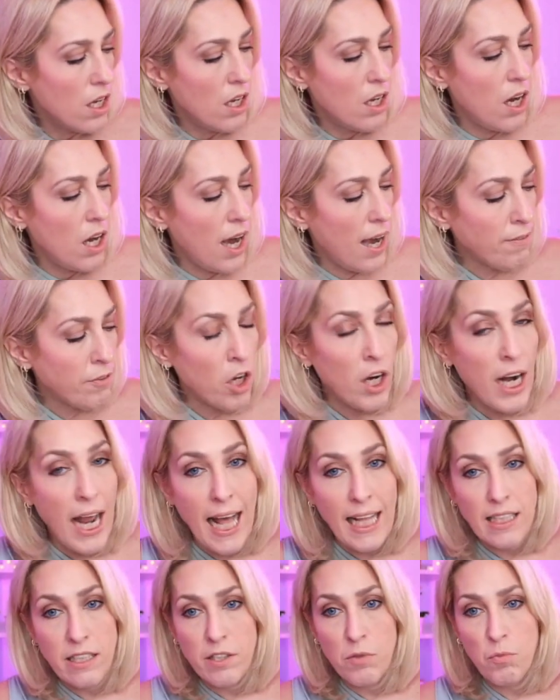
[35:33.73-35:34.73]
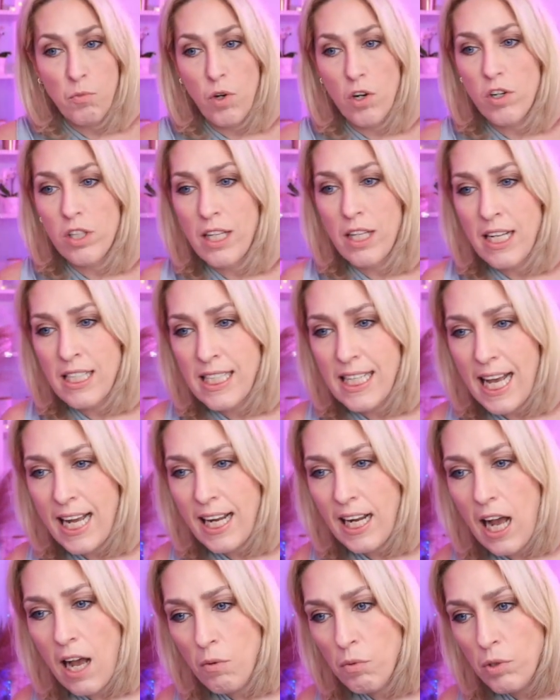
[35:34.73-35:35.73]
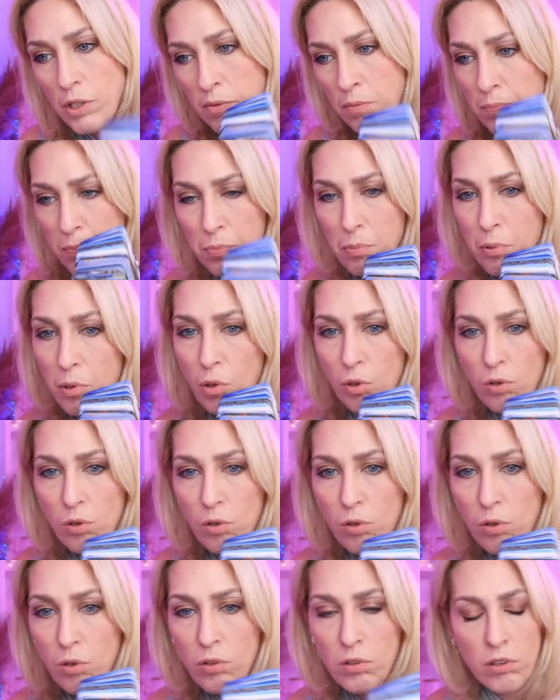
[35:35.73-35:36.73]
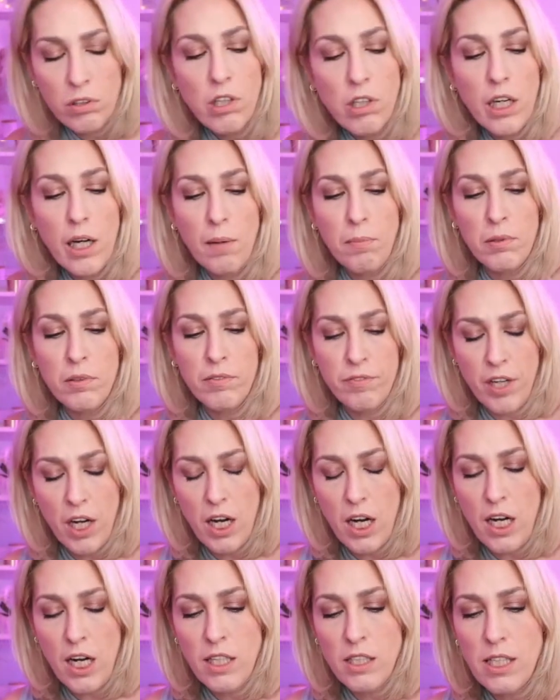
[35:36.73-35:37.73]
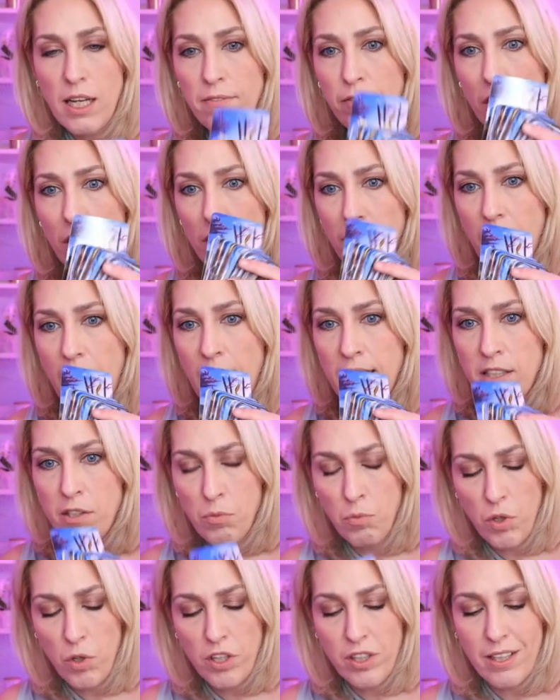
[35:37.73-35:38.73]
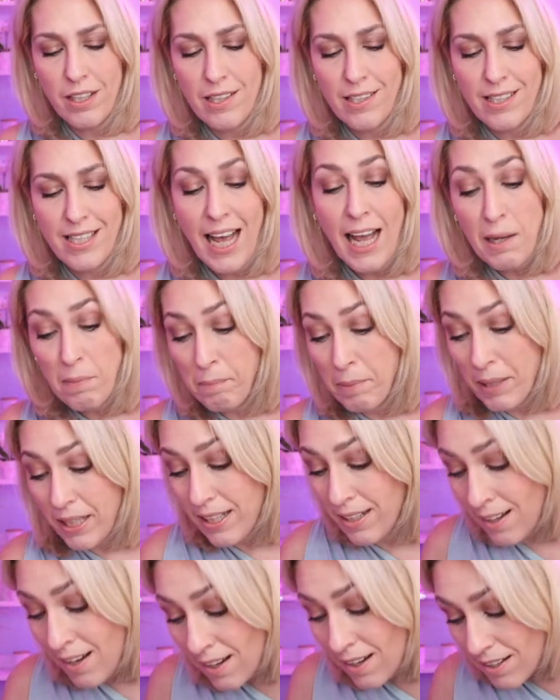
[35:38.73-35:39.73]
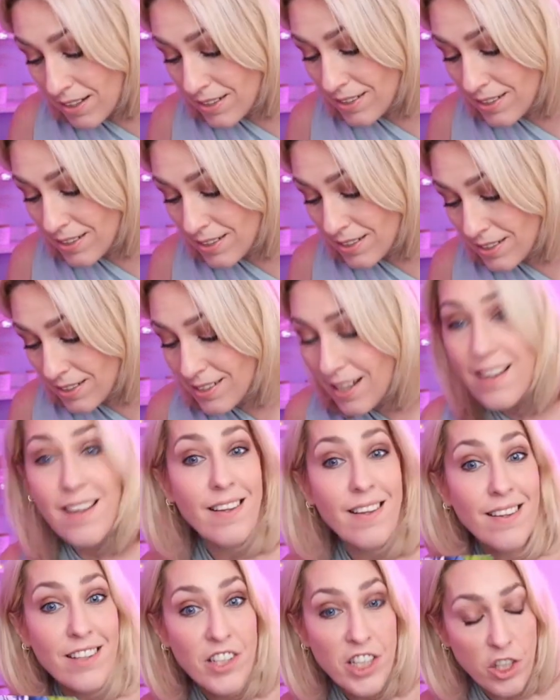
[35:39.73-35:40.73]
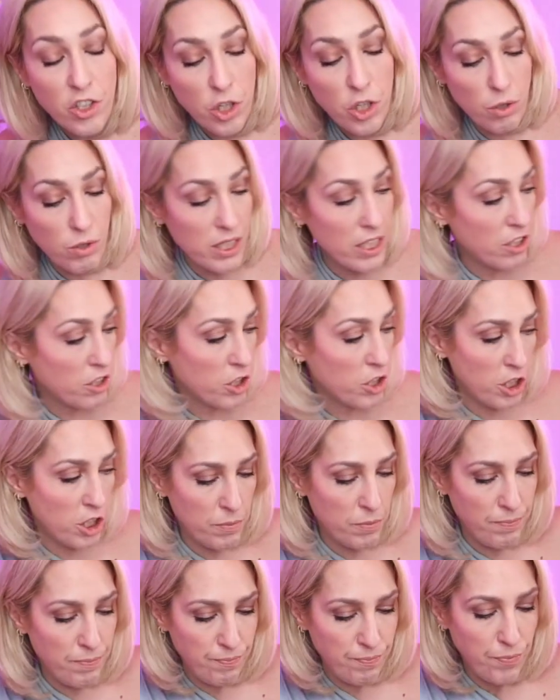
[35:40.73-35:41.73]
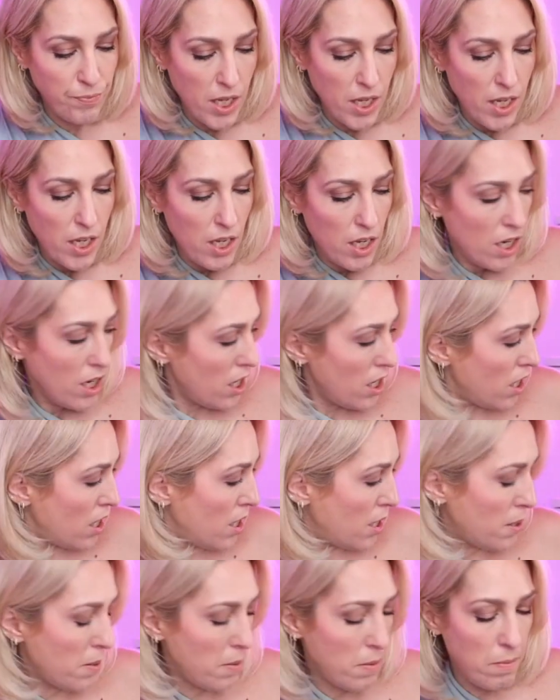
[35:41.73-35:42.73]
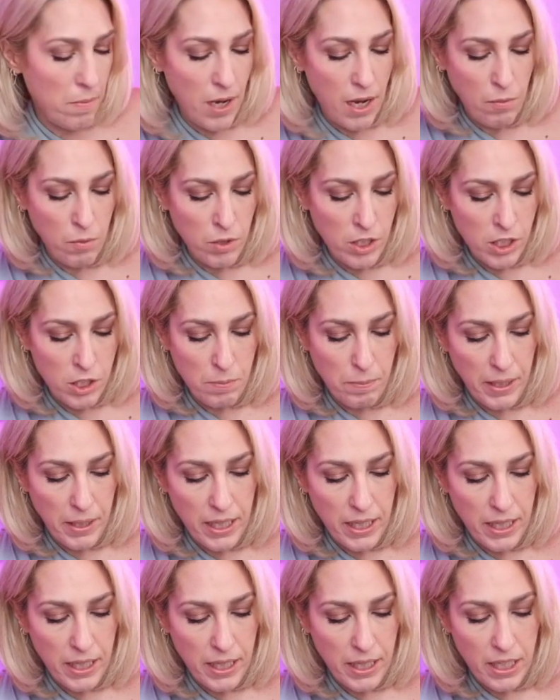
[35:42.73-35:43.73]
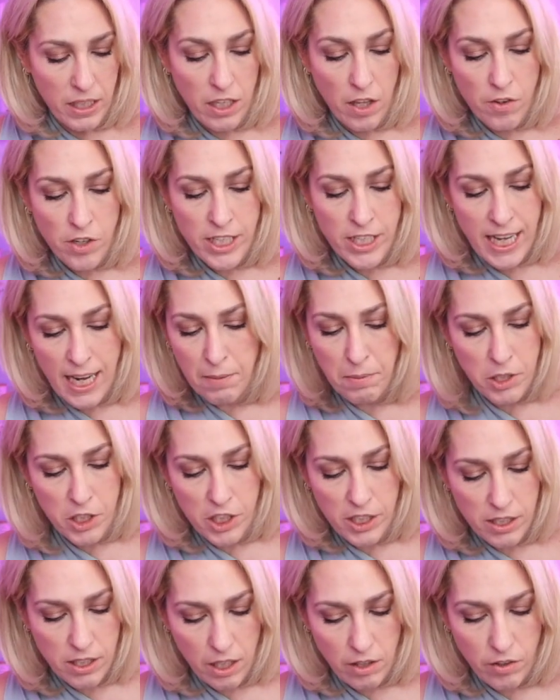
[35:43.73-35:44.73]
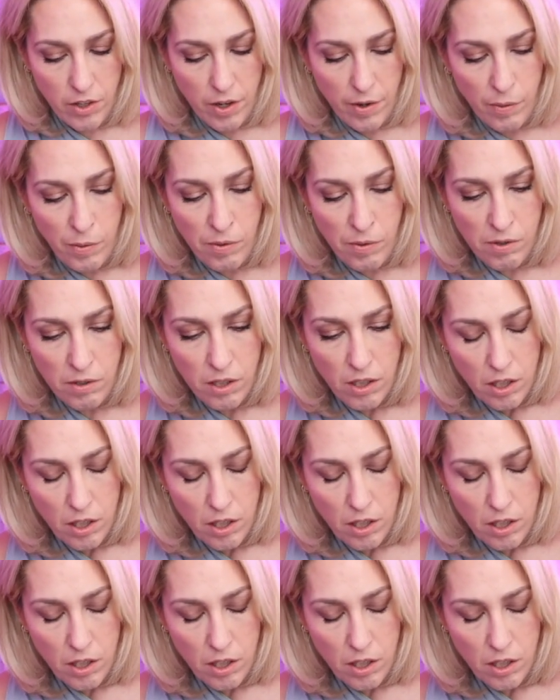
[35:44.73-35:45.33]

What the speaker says: I've got Alice in Wonderland deck. I want to pull a couple of cards. I've got the Alice in Wonderland deck because she chose these two. I wanted to pick another deck, but she said no.